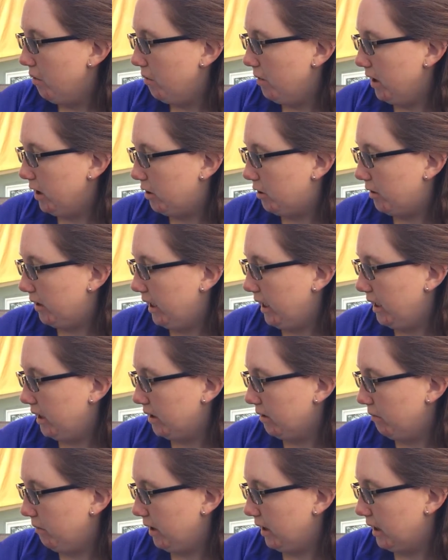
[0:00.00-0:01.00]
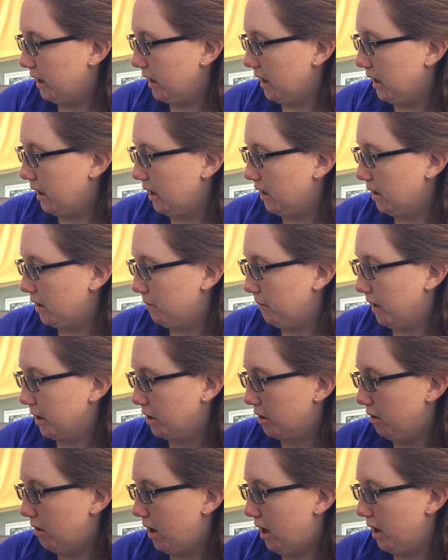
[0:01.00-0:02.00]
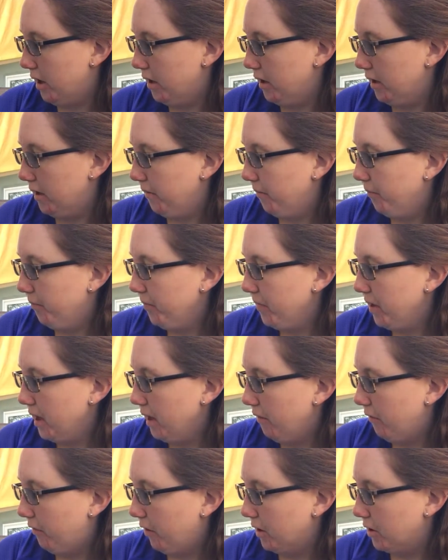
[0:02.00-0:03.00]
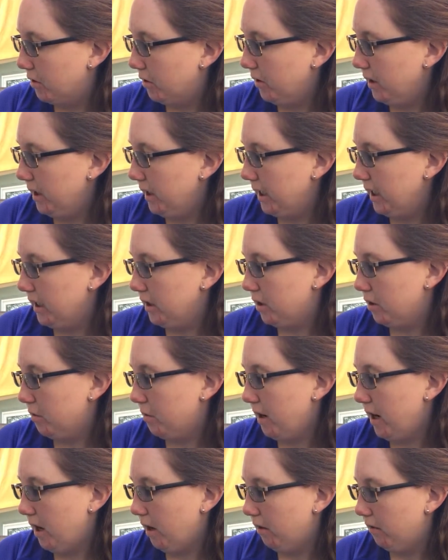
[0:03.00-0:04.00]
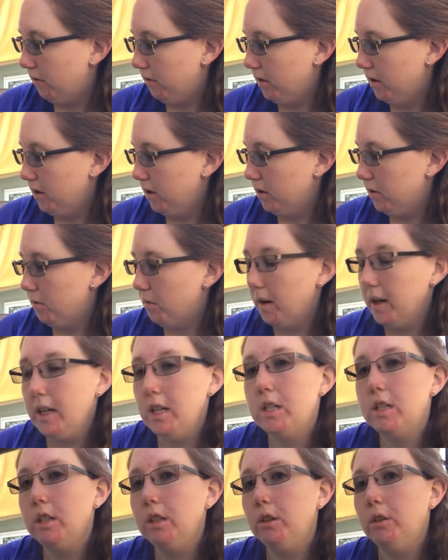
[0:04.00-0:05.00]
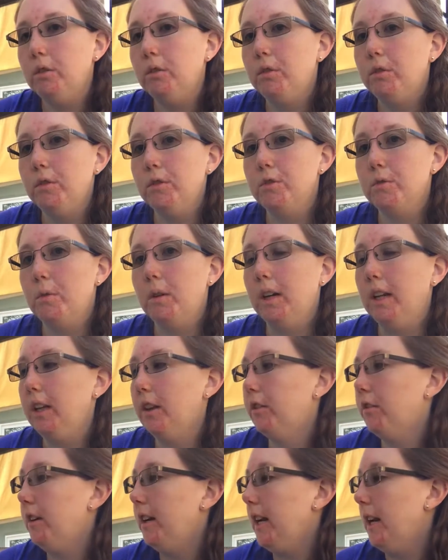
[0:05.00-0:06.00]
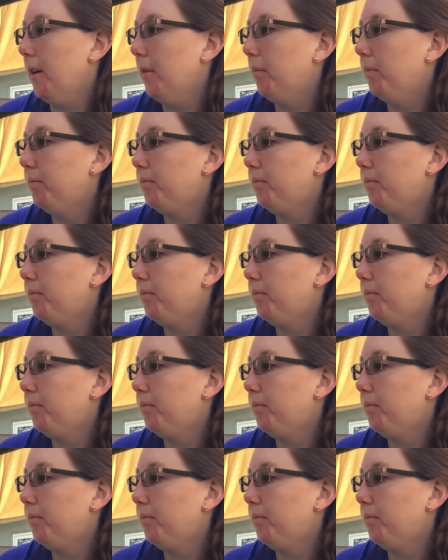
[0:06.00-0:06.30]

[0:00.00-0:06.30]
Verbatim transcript: we treat with special honor. 1 Corinthians 12, 22 through 23.